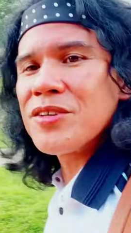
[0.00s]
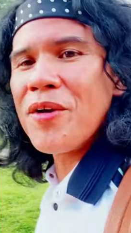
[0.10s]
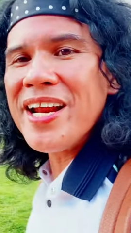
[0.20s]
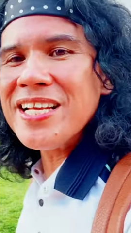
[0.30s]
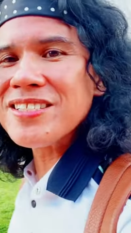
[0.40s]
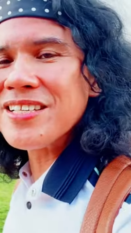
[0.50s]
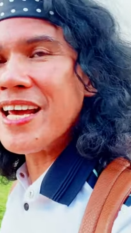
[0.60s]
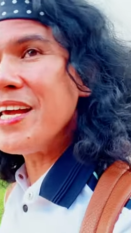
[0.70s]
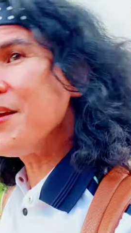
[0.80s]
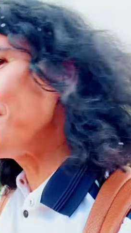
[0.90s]
raining
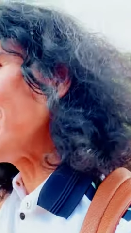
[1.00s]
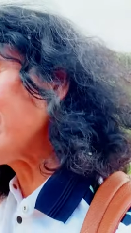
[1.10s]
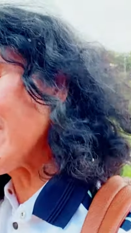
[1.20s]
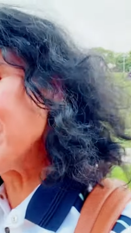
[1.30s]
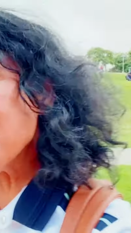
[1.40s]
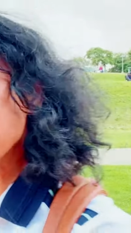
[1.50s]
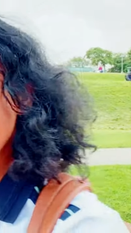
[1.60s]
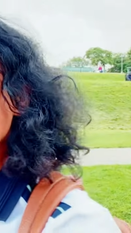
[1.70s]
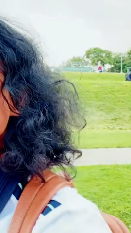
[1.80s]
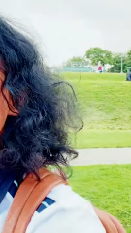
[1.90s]
today, but I just
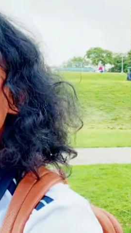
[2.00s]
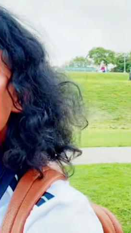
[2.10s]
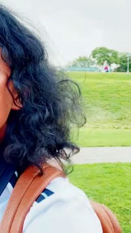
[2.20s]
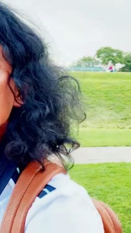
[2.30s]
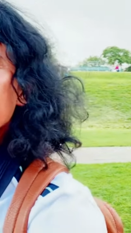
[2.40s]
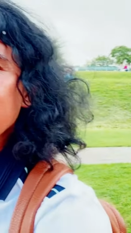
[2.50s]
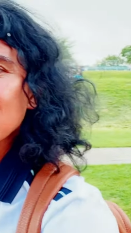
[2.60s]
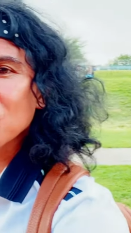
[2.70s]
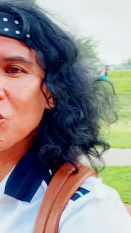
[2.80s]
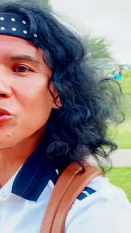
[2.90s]
have to go out
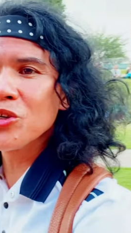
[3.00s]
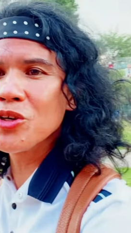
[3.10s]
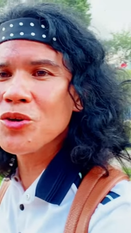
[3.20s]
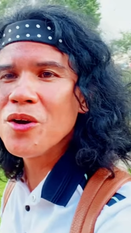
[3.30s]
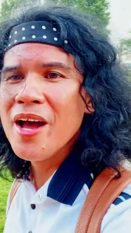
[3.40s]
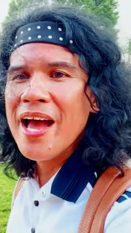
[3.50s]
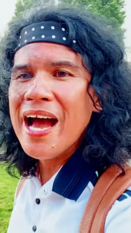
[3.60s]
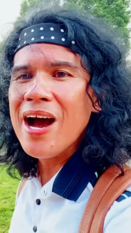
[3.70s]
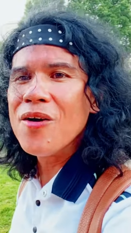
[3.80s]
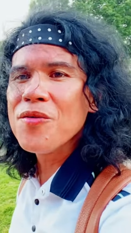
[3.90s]
and show to you
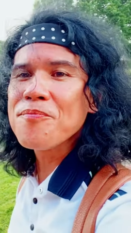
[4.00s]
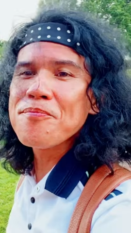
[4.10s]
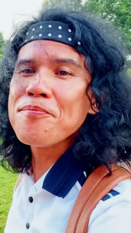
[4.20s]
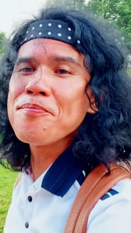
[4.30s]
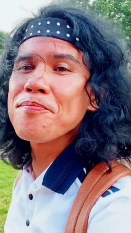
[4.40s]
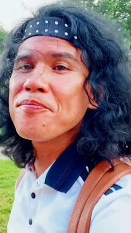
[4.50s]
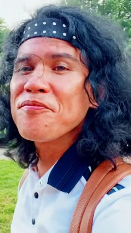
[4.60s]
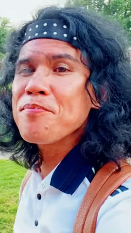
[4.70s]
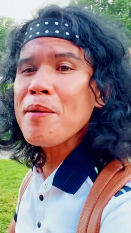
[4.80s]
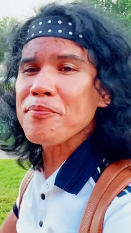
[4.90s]
how
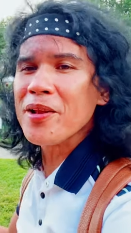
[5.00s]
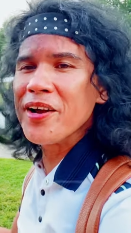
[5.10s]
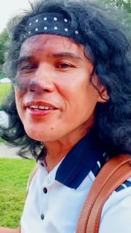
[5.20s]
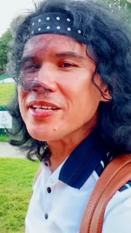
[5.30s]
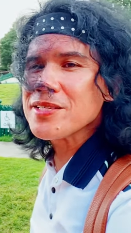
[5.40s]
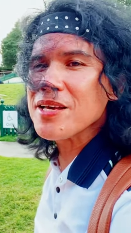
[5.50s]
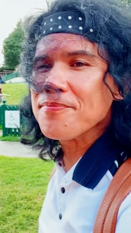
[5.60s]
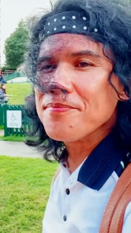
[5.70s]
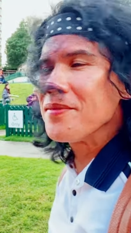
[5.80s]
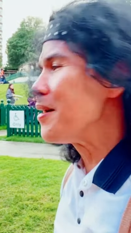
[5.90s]
popular this
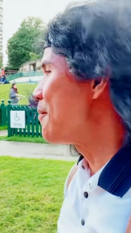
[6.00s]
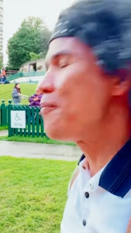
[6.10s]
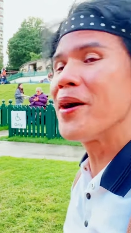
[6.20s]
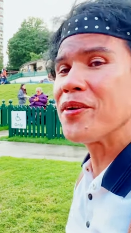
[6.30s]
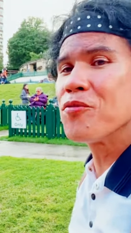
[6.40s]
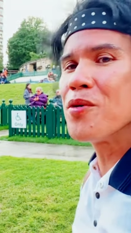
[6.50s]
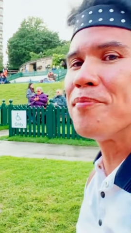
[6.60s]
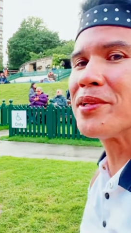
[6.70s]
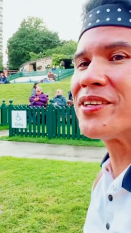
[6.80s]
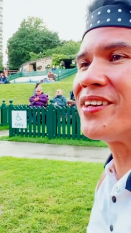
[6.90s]
part of
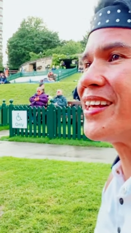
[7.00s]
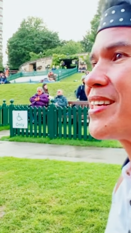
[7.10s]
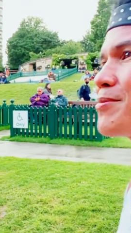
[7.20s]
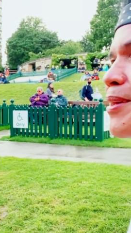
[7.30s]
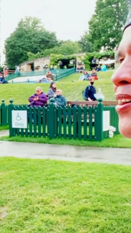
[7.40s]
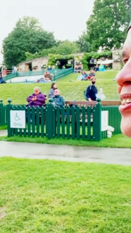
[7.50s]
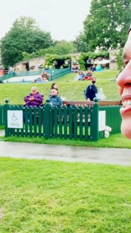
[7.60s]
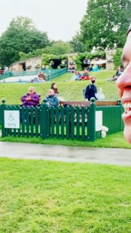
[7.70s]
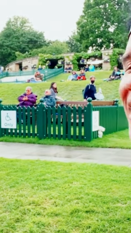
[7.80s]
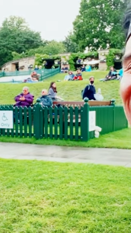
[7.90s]
Wimbledon is, because
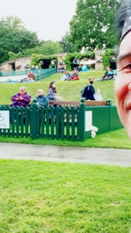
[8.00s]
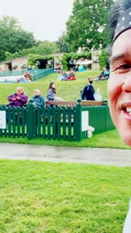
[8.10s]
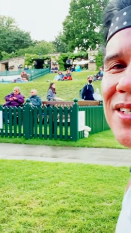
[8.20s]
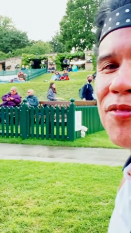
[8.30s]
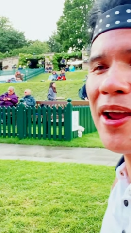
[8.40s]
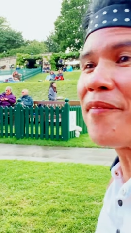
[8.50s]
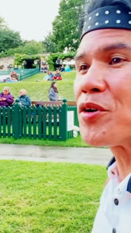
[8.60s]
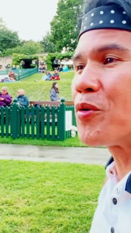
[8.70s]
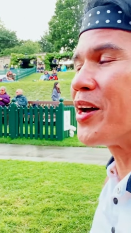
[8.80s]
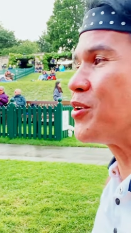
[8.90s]
this is for
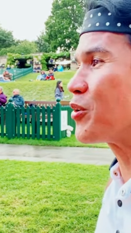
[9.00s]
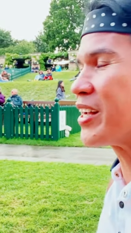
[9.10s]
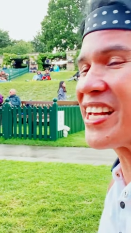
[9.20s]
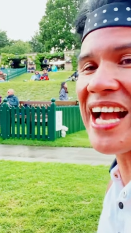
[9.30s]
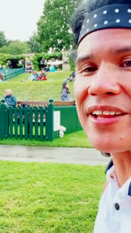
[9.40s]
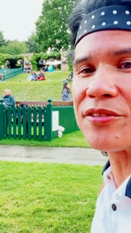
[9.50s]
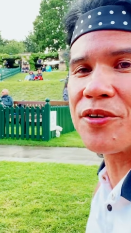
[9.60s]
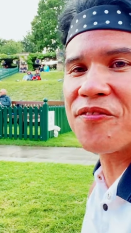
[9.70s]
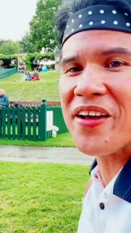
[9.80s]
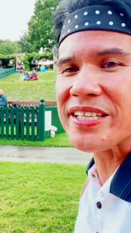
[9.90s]
everyone who can gather
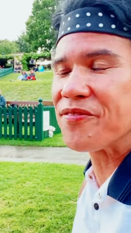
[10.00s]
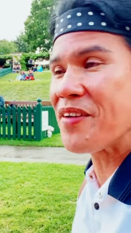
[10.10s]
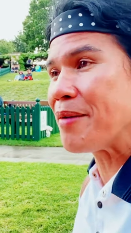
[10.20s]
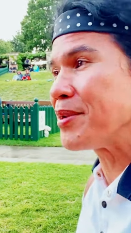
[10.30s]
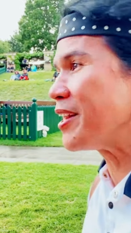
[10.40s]
your friends and family